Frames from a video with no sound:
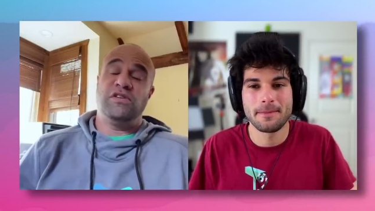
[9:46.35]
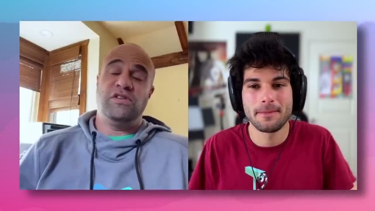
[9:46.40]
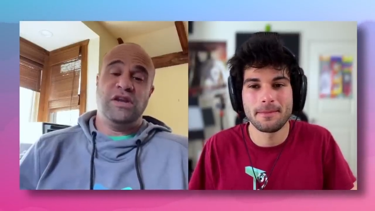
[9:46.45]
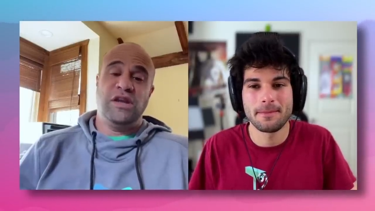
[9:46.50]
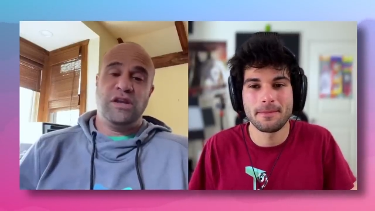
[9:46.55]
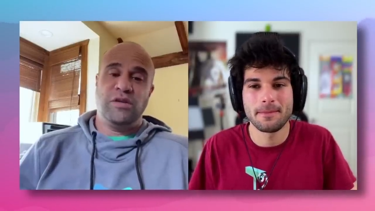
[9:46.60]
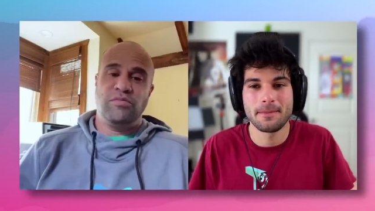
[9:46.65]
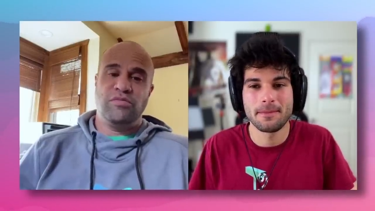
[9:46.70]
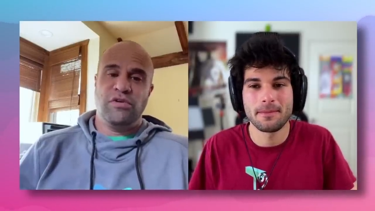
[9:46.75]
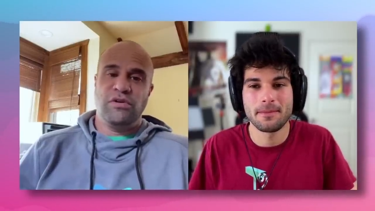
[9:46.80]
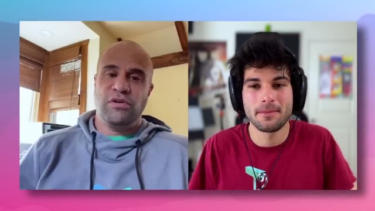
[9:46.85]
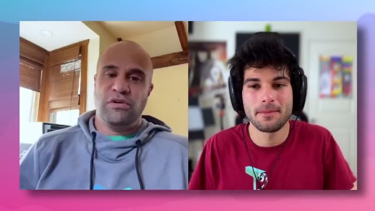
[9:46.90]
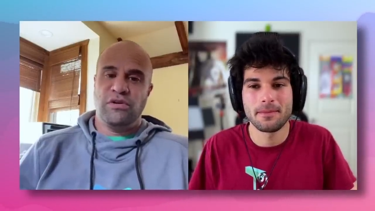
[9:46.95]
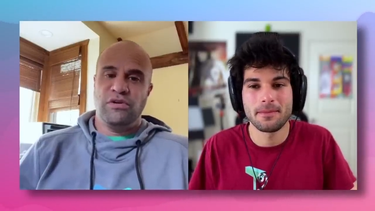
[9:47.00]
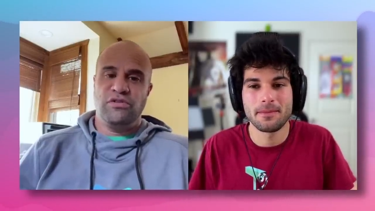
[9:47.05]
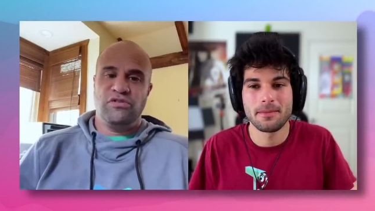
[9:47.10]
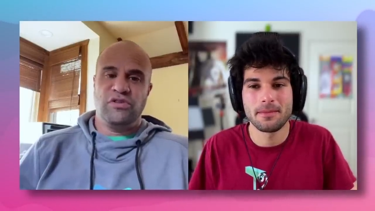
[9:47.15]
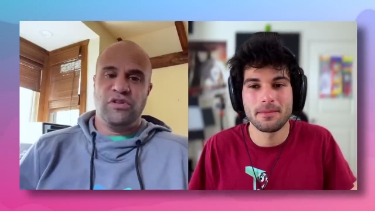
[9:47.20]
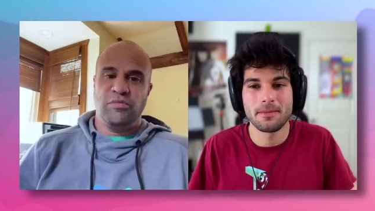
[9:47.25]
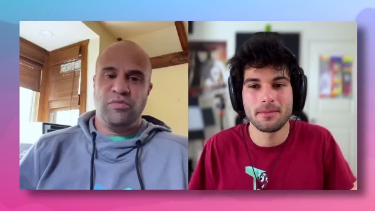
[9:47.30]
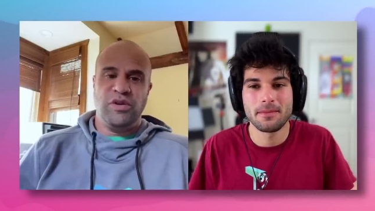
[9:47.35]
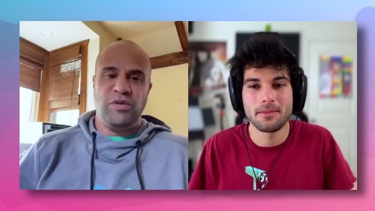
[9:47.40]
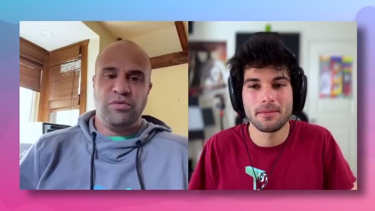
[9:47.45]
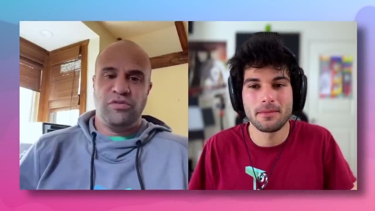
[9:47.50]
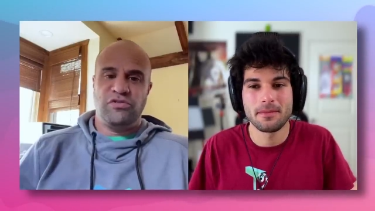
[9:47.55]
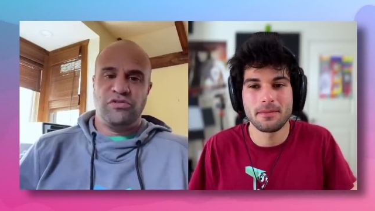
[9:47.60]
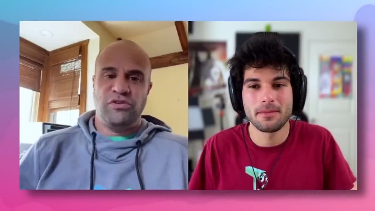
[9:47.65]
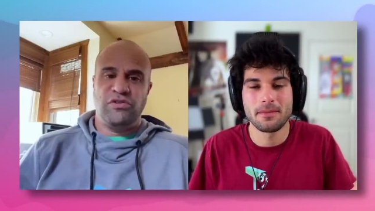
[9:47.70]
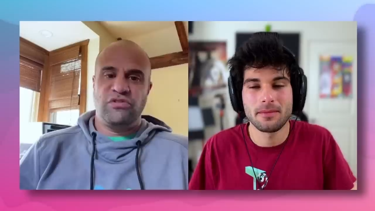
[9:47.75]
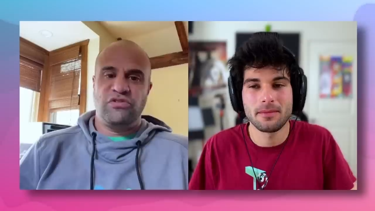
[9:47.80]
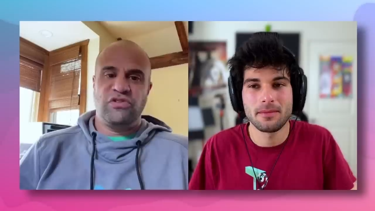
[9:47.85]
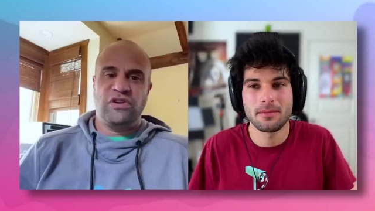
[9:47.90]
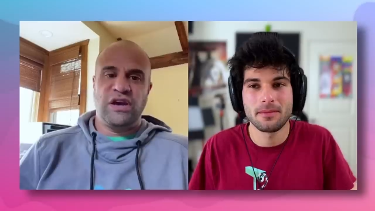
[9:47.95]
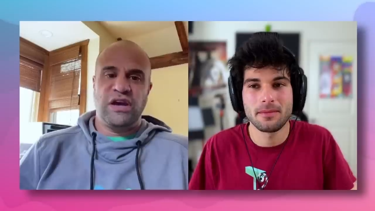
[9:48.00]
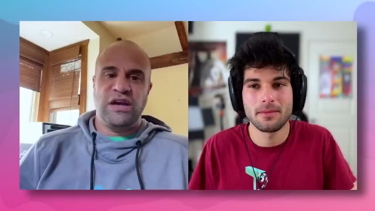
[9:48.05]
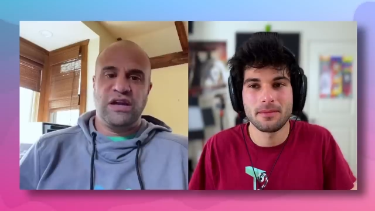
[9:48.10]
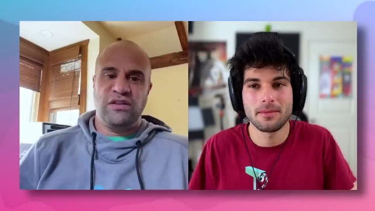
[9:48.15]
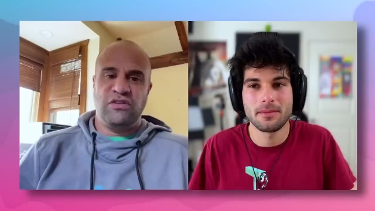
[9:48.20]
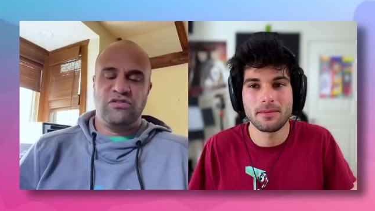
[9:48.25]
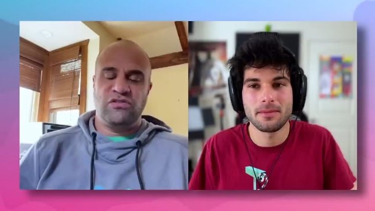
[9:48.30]
Speaker 1: The data brokers and the people search
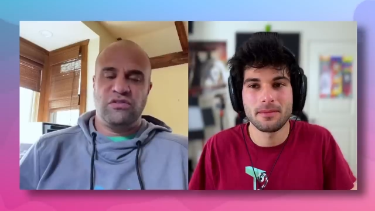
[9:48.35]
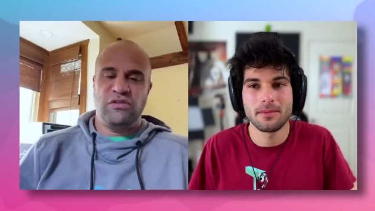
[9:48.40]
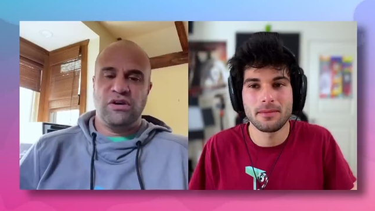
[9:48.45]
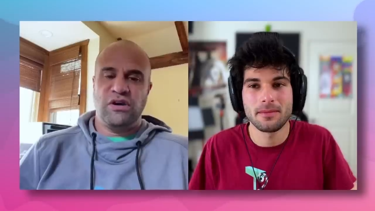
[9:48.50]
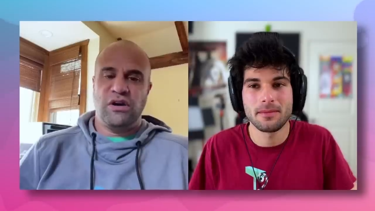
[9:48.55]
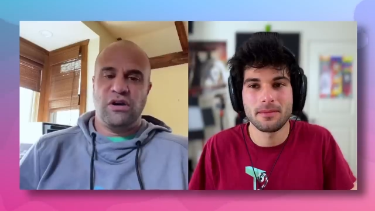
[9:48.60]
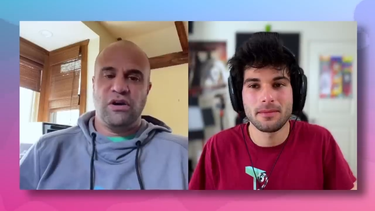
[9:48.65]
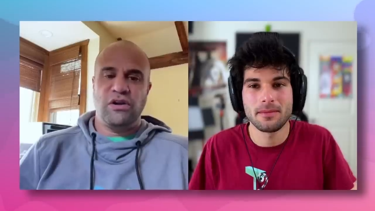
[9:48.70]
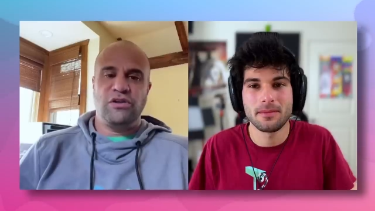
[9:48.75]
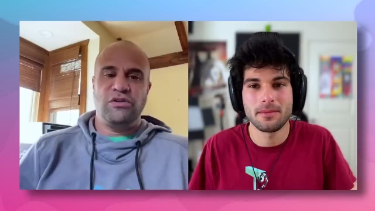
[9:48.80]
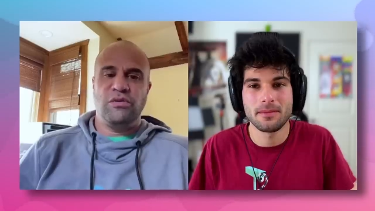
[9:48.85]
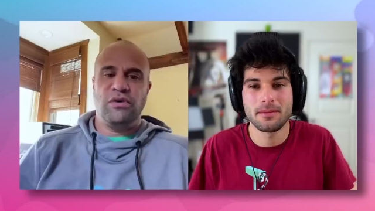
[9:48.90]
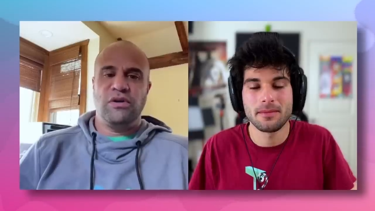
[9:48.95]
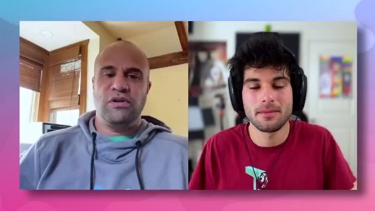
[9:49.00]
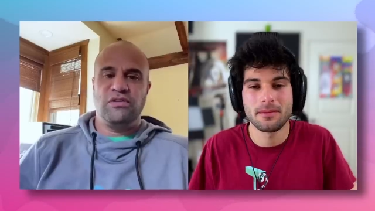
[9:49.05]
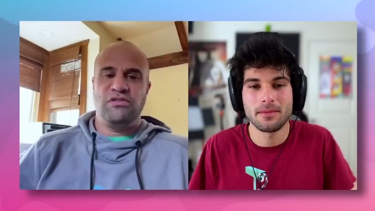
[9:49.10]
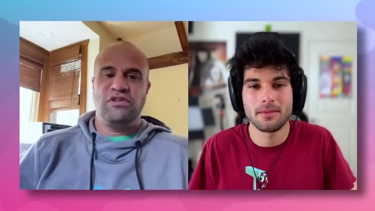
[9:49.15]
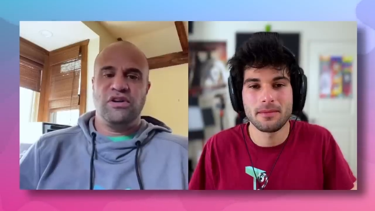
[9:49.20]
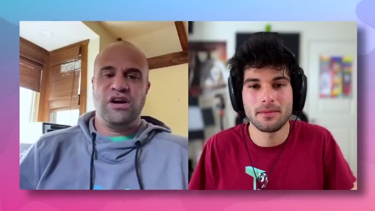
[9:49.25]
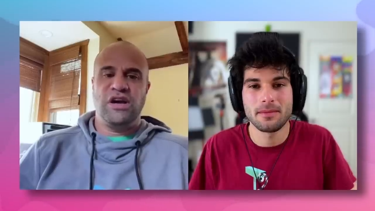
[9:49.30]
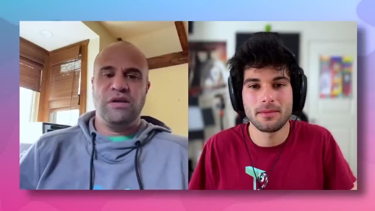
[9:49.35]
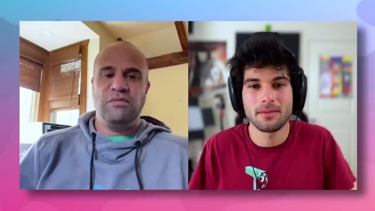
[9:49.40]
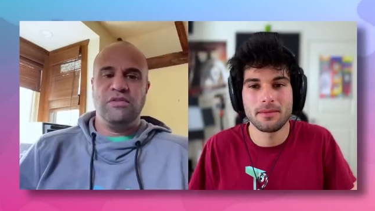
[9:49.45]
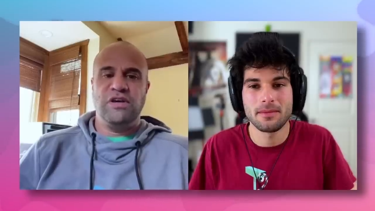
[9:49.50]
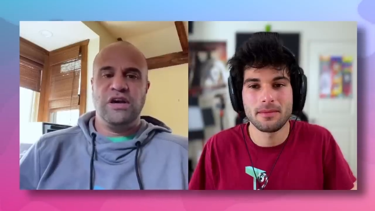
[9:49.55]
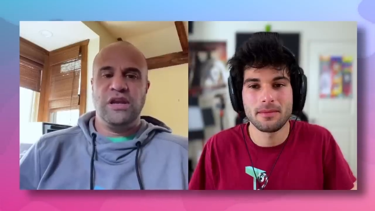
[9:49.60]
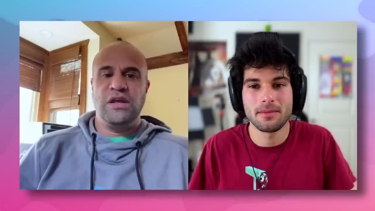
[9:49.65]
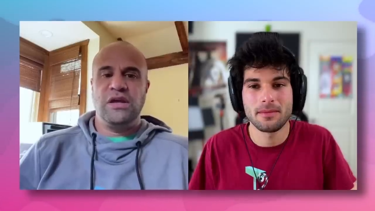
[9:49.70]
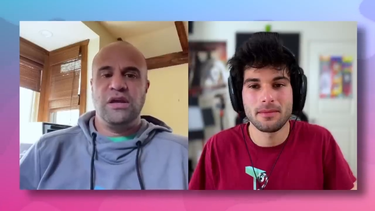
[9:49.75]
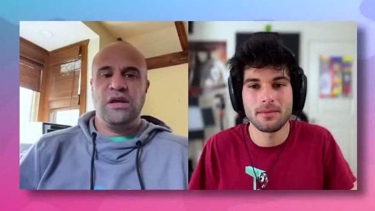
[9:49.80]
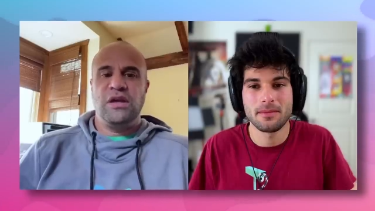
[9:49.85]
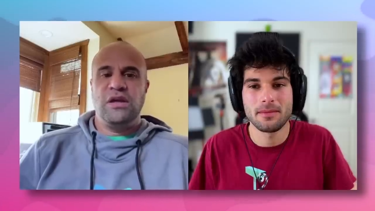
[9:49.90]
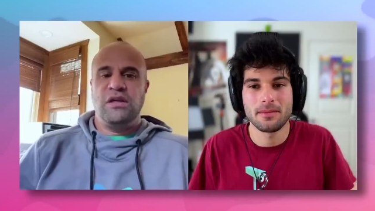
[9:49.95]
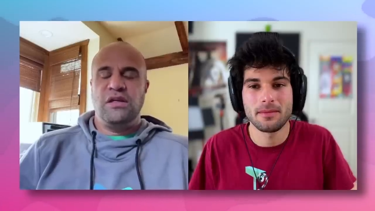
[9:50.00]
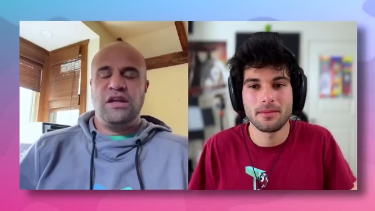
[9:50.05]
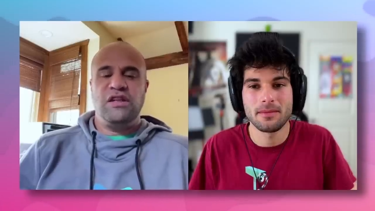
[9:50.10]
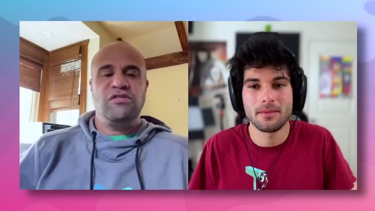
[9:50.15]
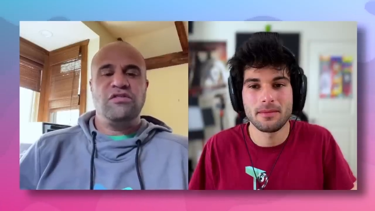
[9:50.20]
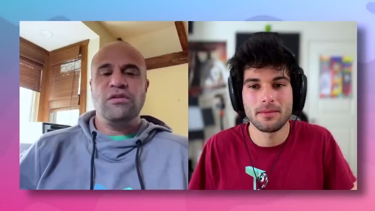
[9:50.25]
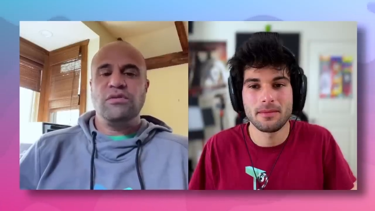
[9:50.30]
sites uh, argue all the time that
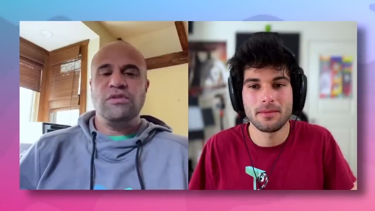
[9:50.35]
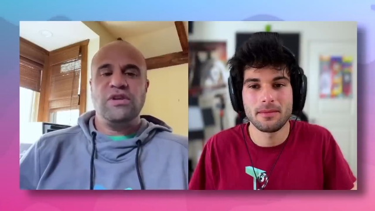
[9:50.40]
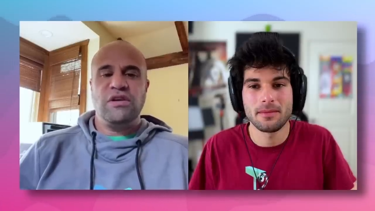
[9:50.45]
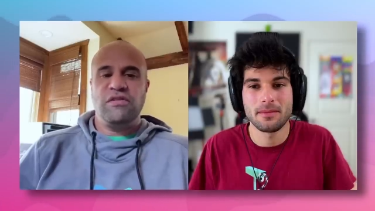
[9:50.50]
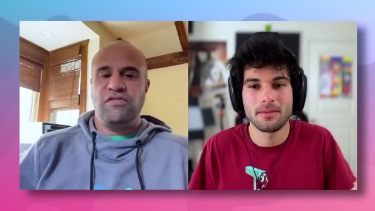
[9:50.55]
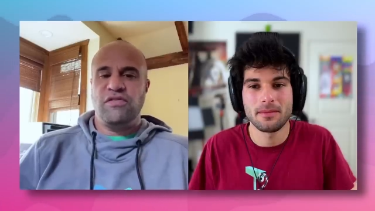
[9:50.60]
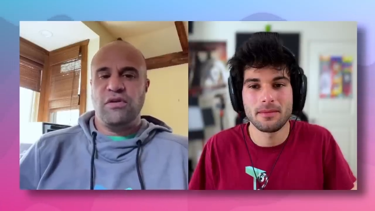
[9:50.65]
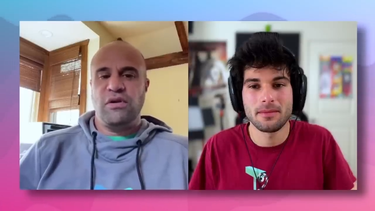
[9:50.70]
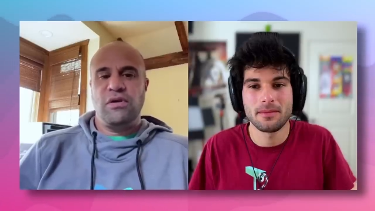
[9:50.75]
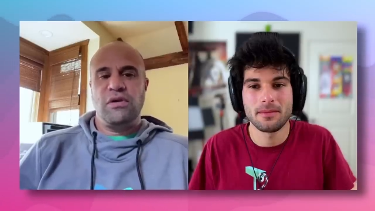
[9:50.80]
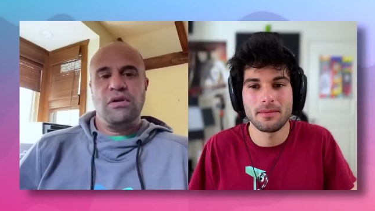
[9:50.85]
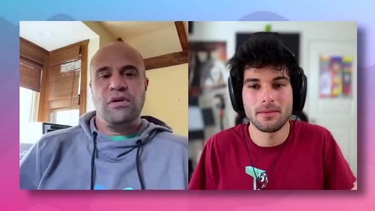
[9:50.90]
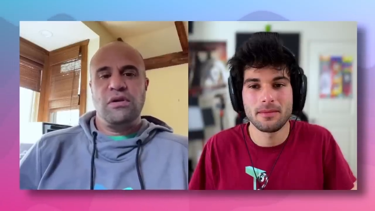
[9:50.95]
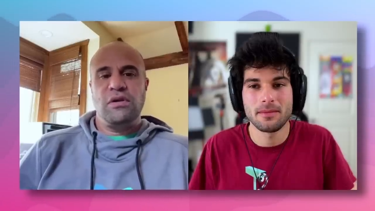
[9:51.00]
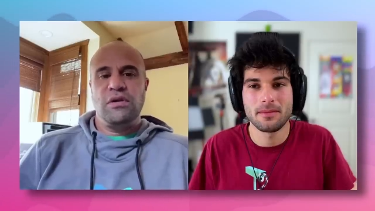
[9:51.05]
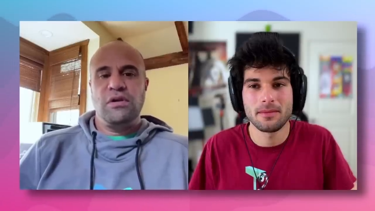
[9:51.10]
it's no different.